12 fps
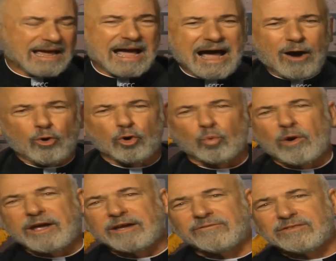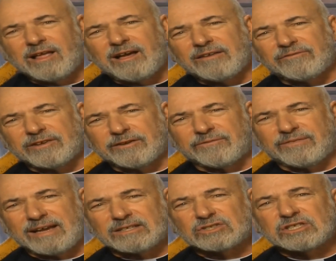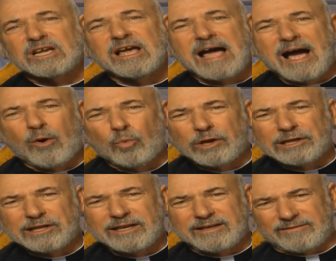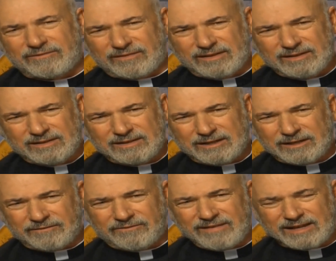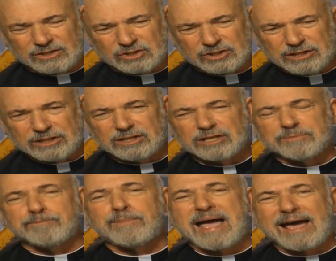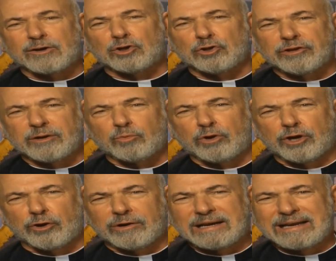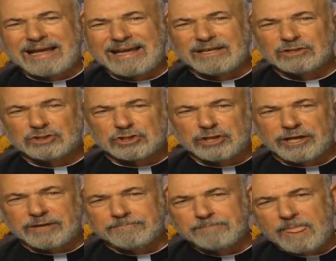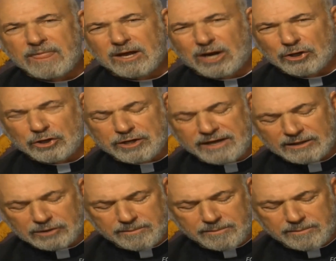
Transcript: our way of life. It affects how we live. It affects the battle that we are engaged in on a daily